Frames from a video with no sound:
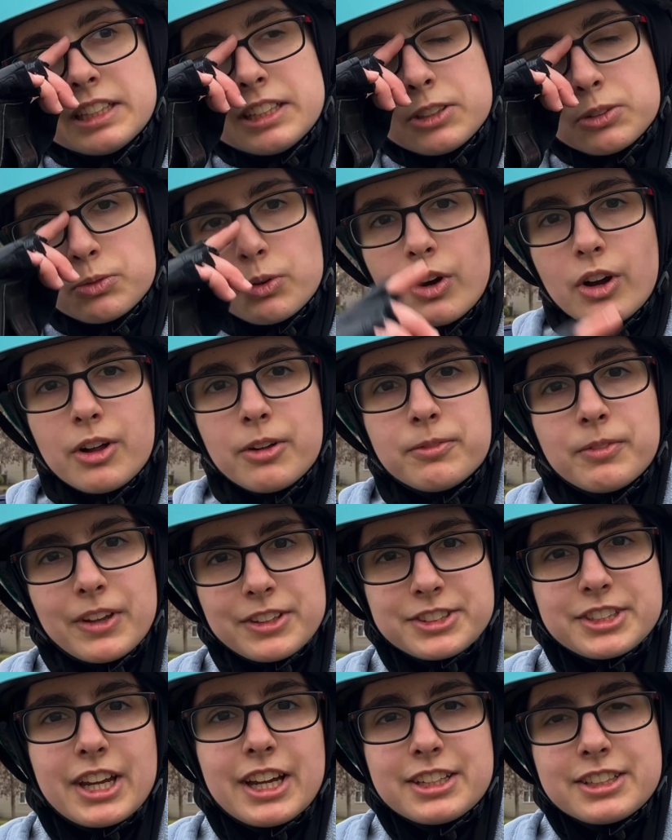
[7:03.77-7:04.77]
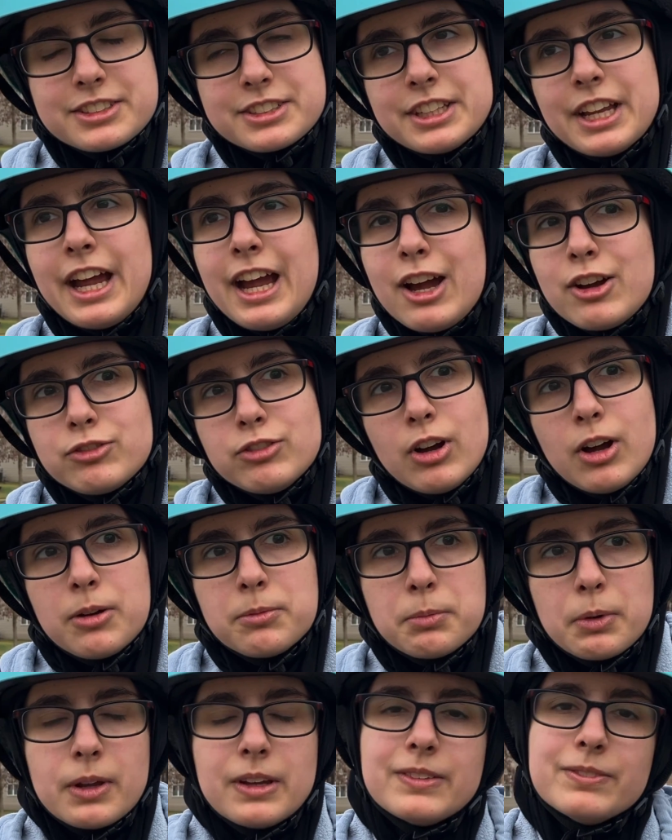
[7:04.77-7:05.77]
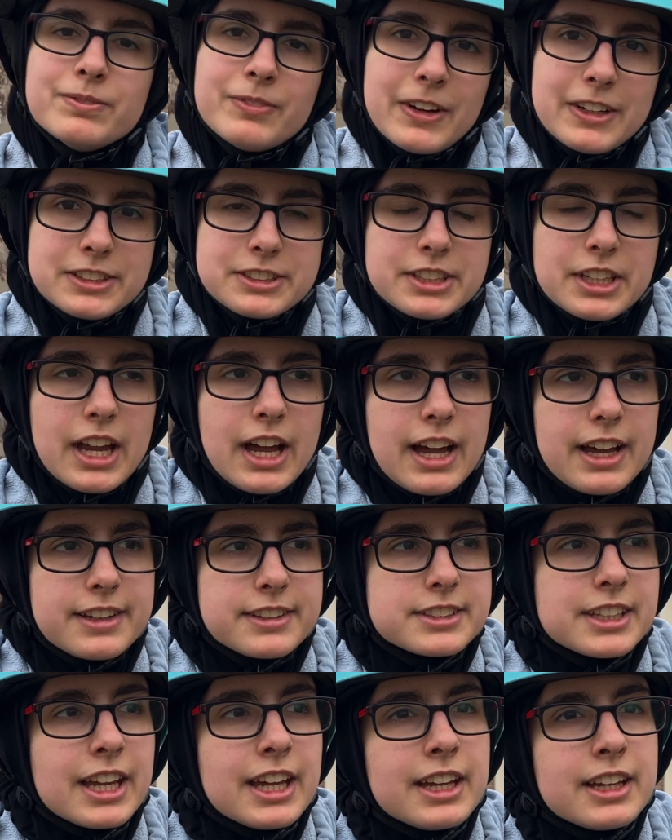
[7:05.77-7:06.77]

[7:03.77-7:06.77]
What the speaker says: Well, a size and a half up, but my size.